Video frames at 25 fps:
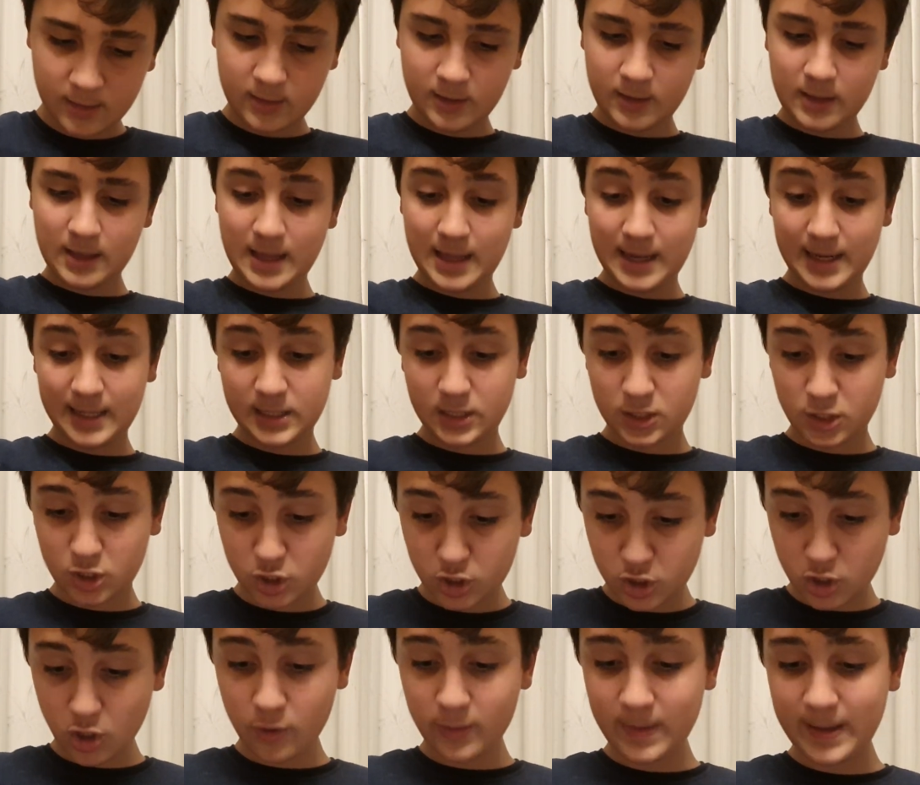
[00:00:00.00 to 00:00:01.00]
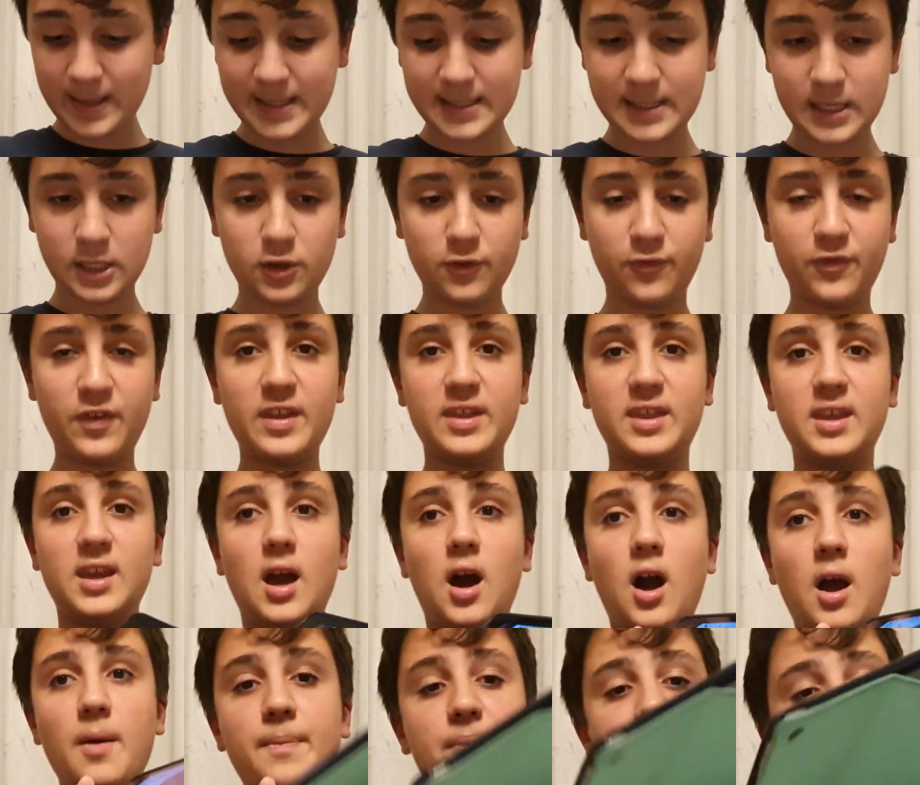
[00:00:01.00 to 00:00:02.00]
And it's so easy to fit the
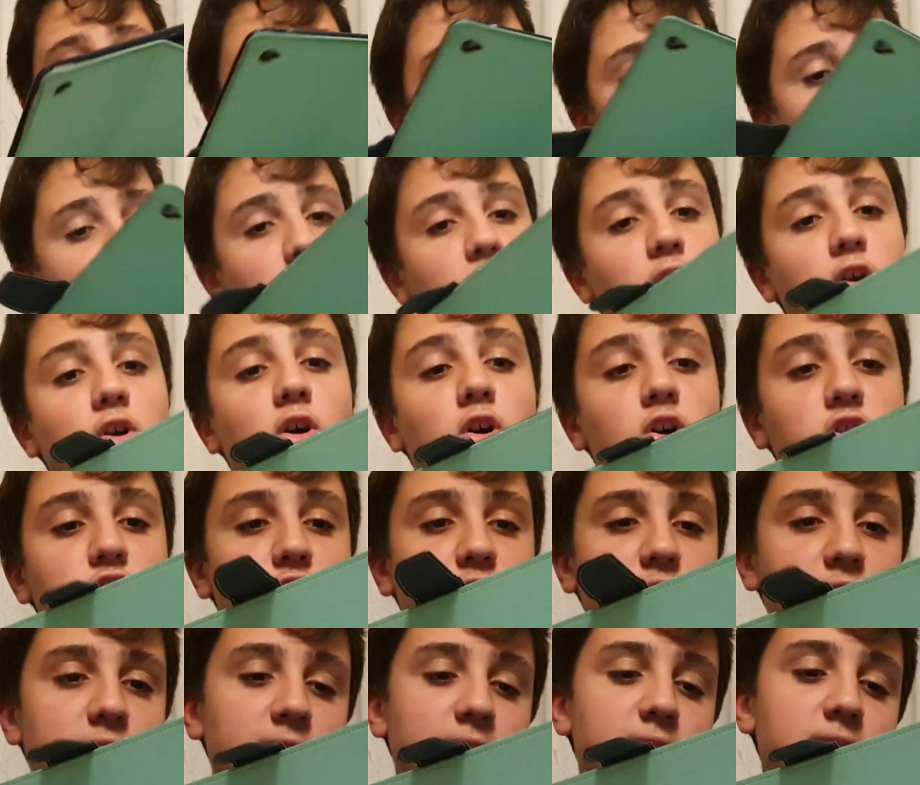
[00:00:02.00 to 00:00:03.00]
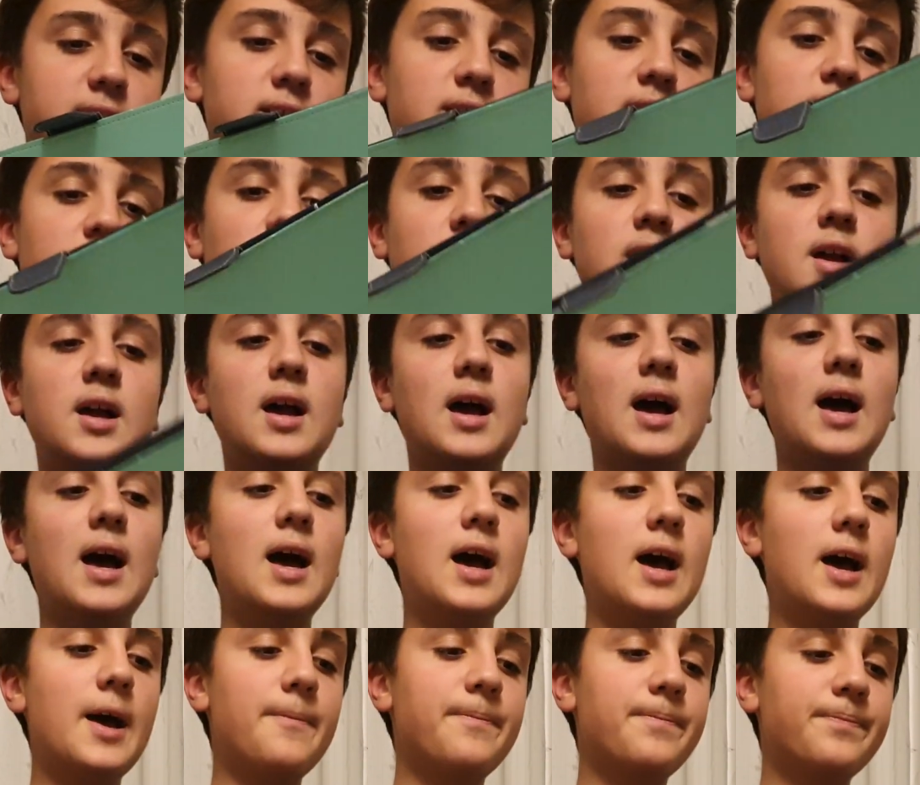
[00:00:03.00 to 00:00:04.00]
iPad in. Gosh, it is.
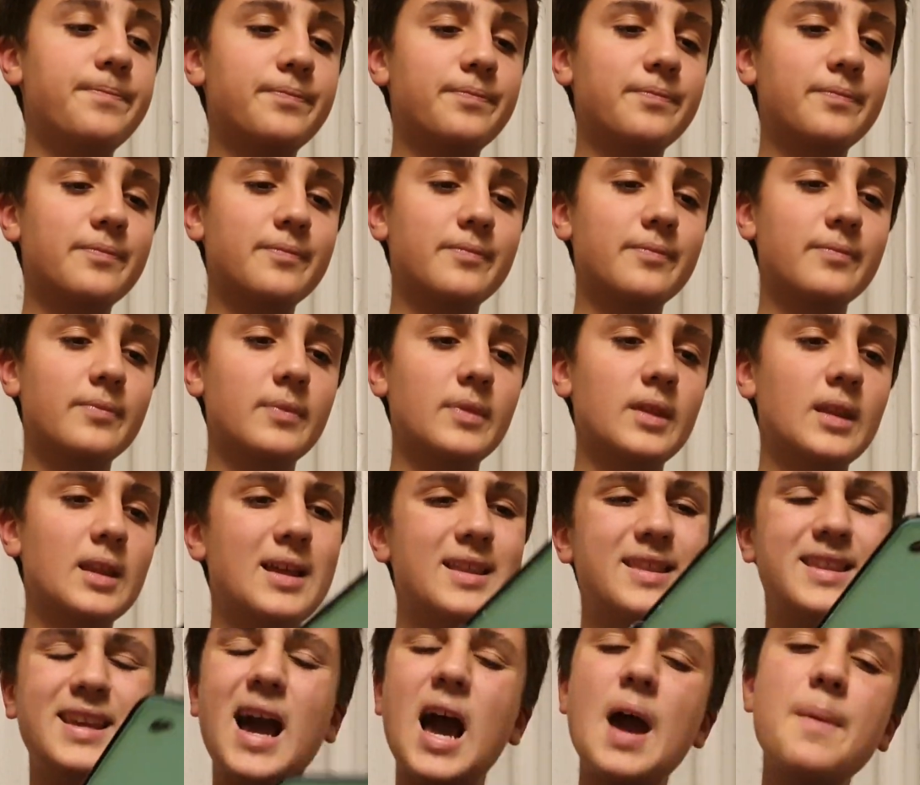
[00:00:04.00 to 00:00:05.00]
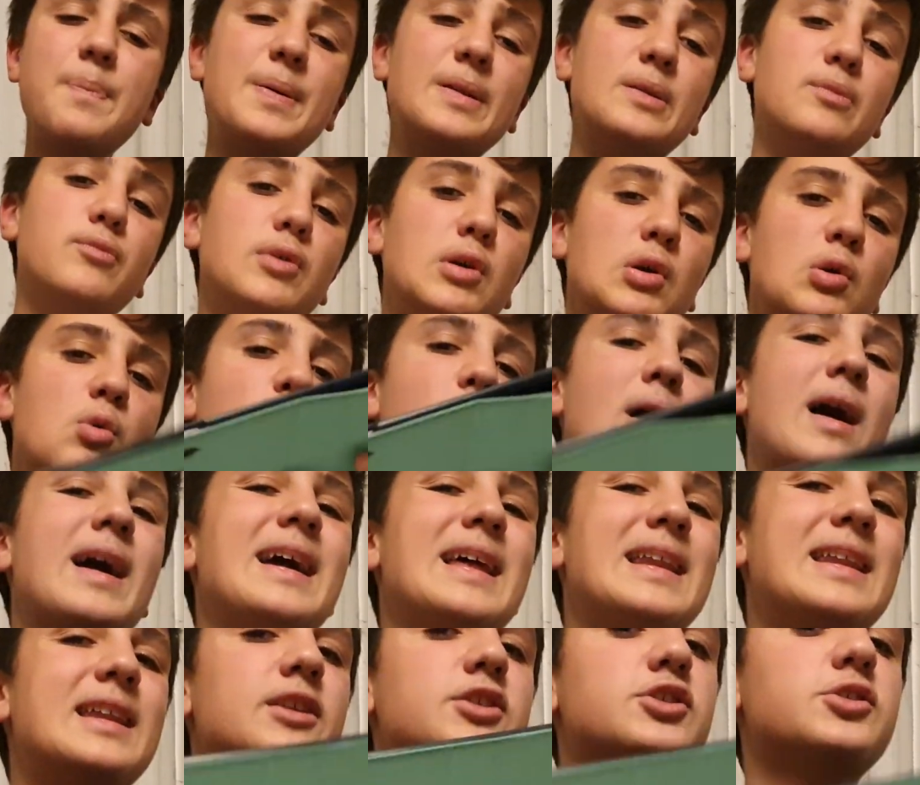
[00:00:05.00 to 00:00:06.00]
The iPad will weigh a
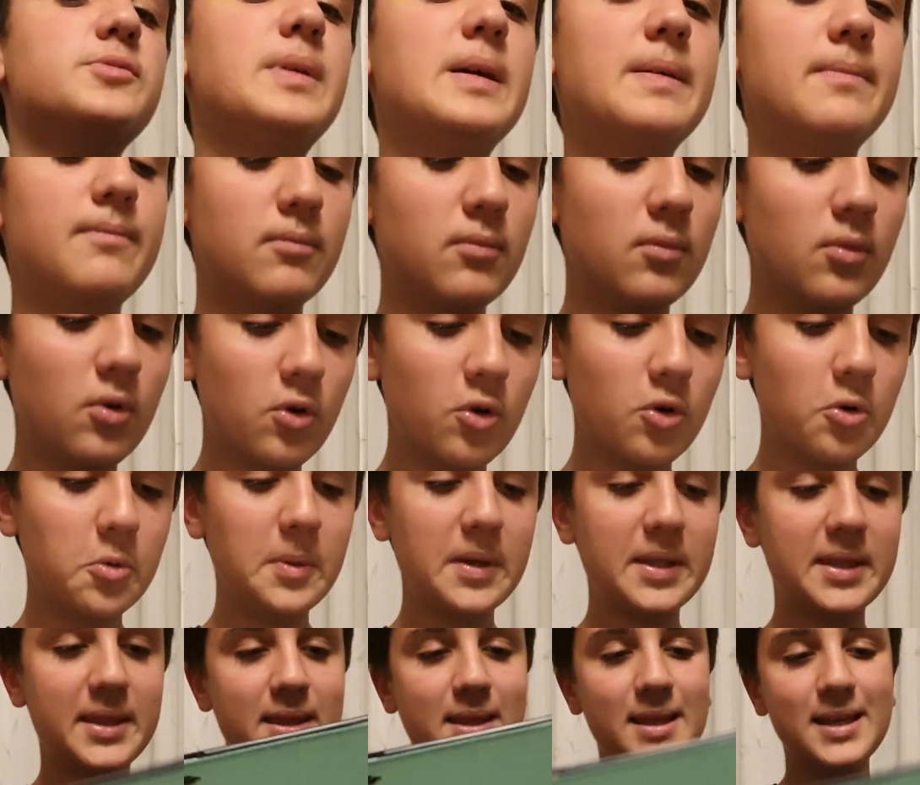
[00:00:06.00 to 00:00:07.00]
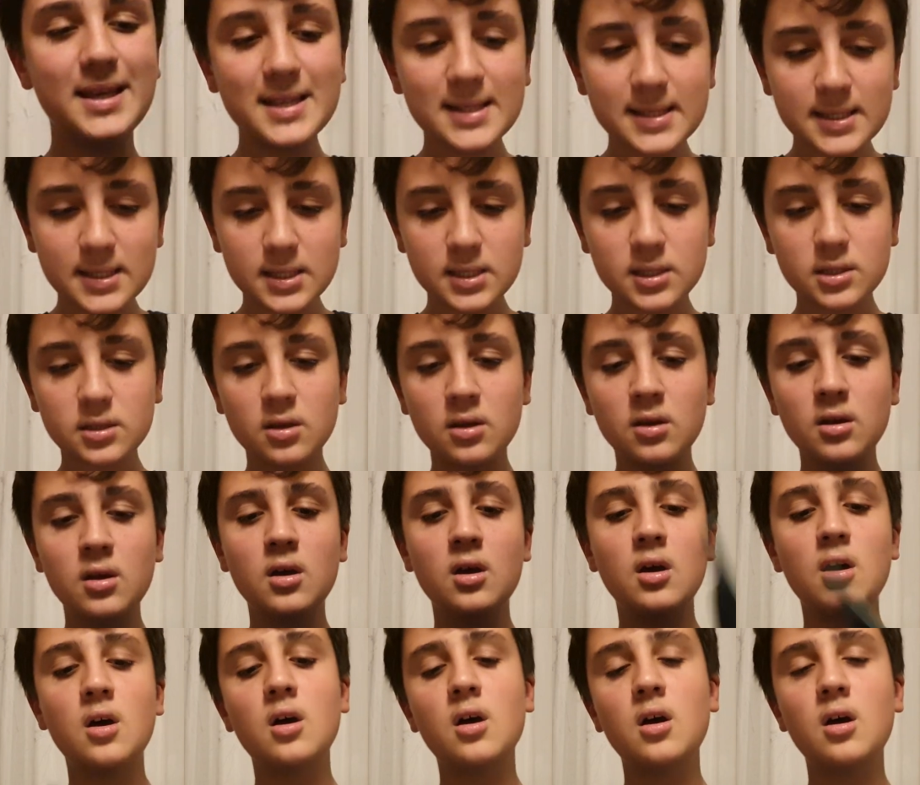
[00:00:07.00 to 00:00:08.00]
little bit more with this.
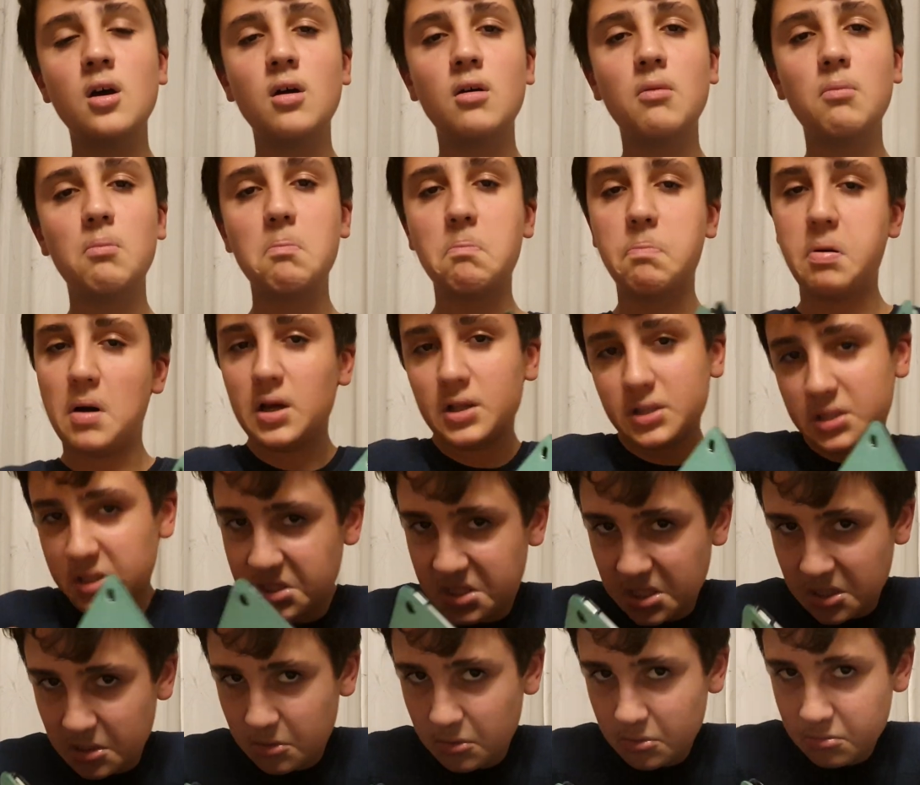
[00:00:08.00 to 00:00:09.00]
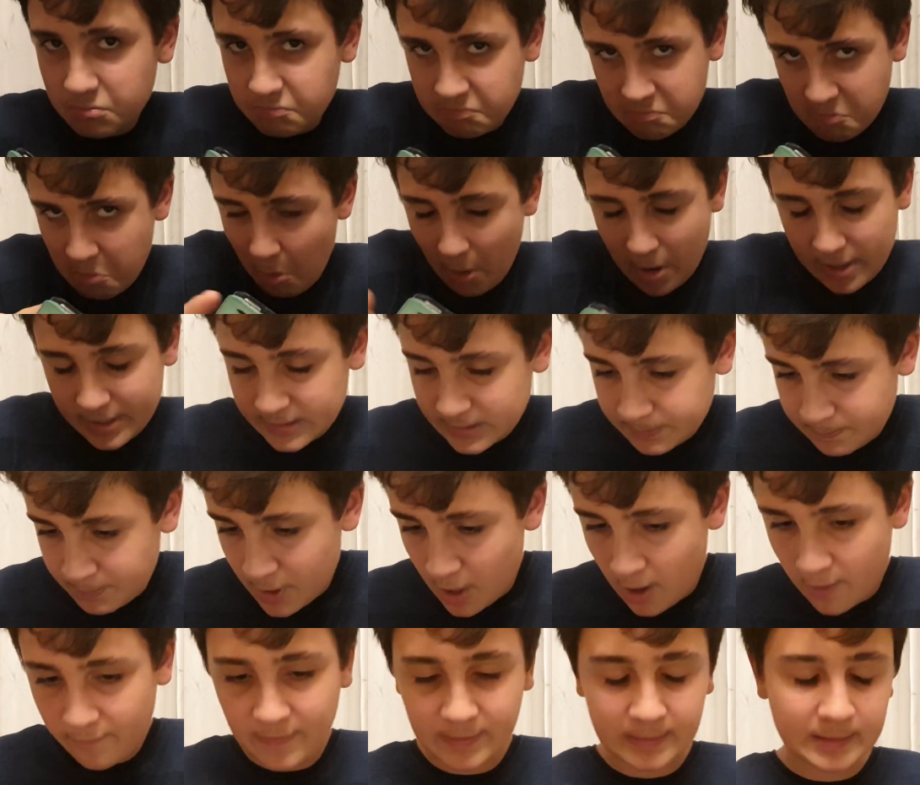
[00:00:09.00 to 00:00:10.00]
But still, weighs
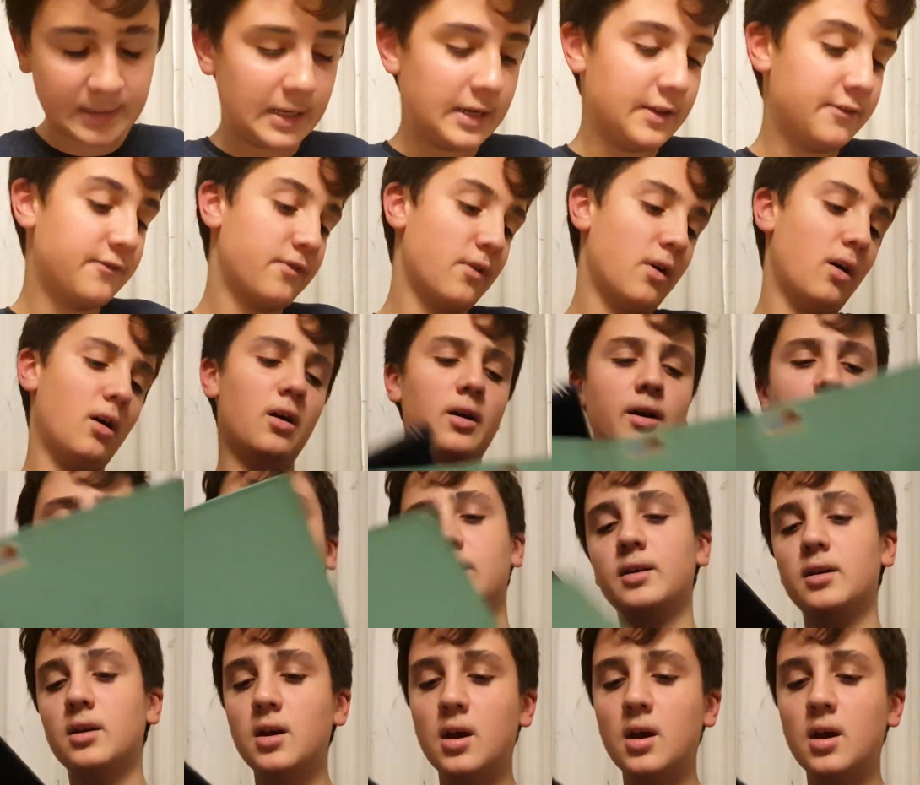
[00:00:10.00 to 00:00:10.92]
perfectly fine.